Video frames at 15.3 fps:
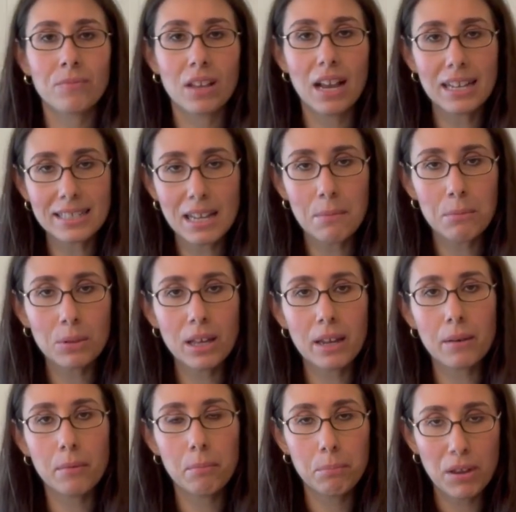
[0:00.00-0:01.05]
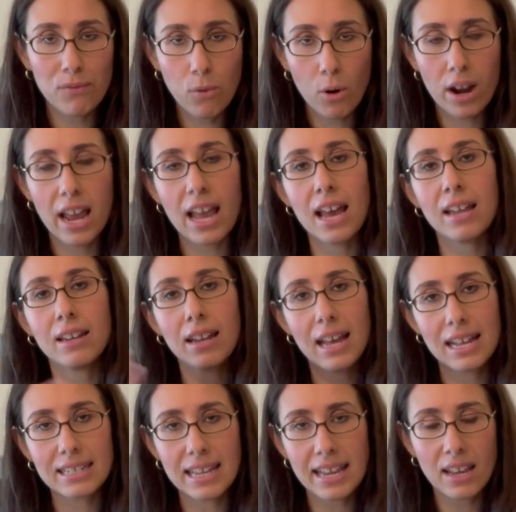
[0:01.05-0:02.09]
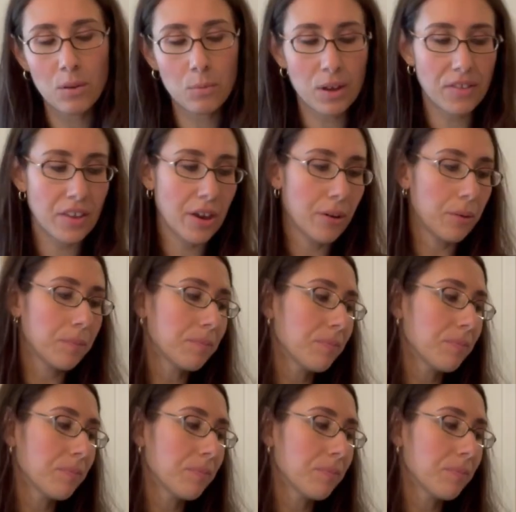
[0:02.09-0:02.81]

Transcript: assemble it beforehand and take it with you.